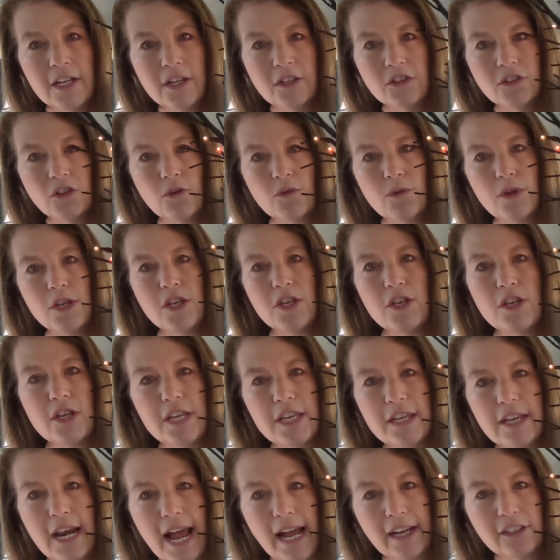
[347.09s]
So
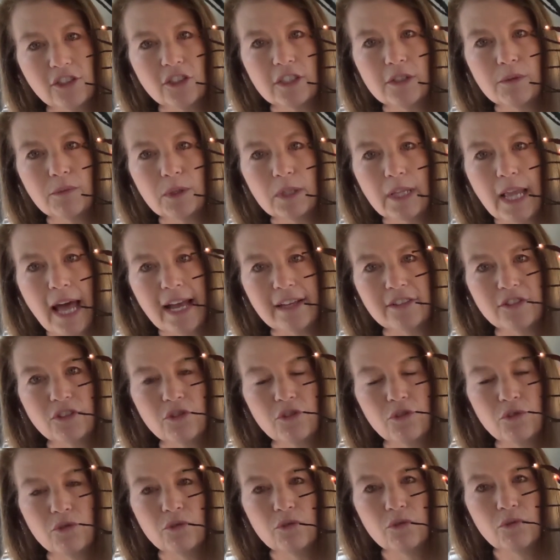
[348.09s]
it actually will last
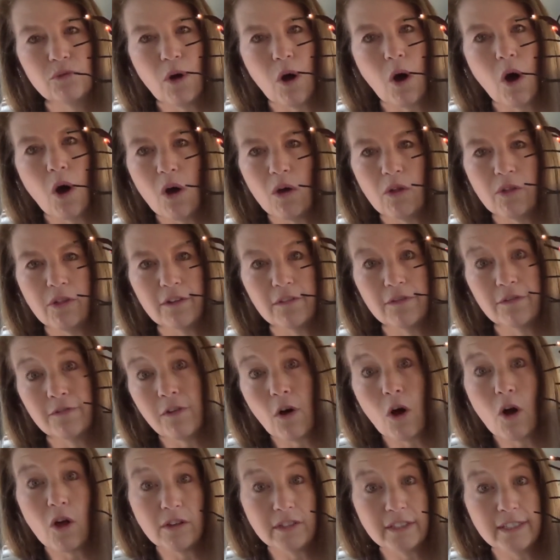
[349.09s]
through all the
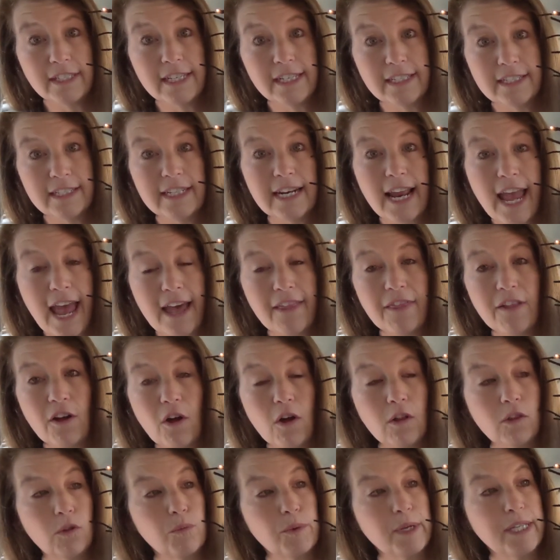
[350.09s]
fall season and the
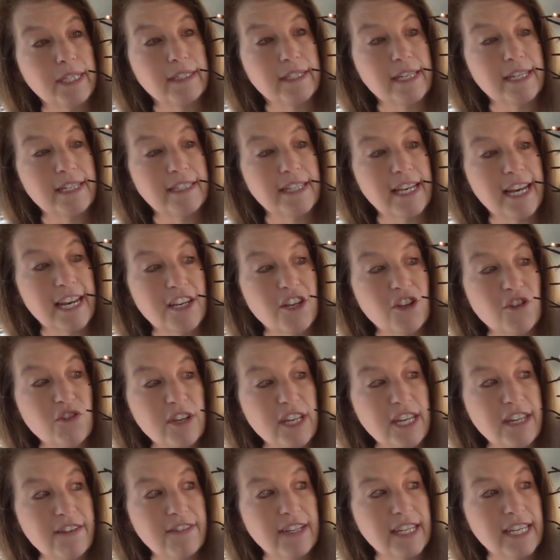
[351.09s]
Halloween season. And you
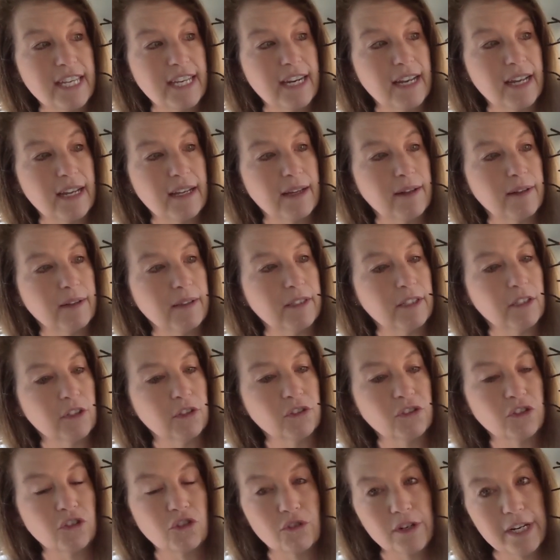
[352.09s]
could even get a little
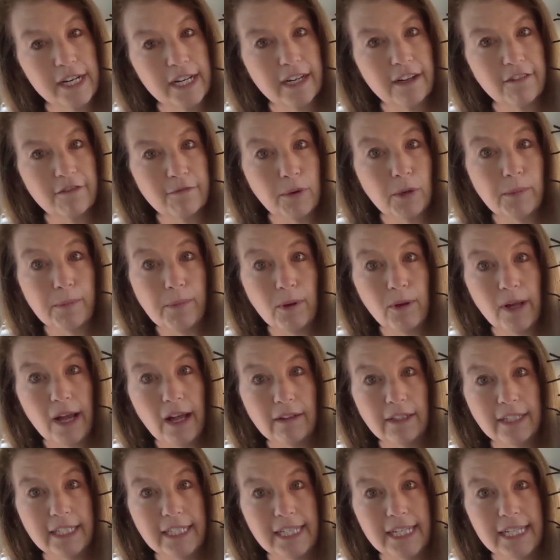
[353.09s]
string of purple
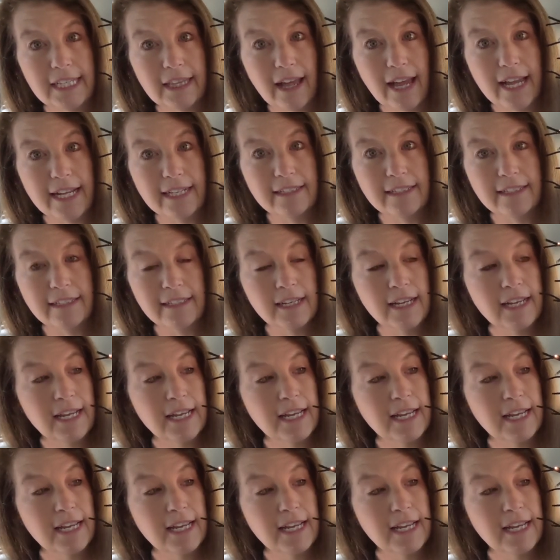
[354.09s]
LED lights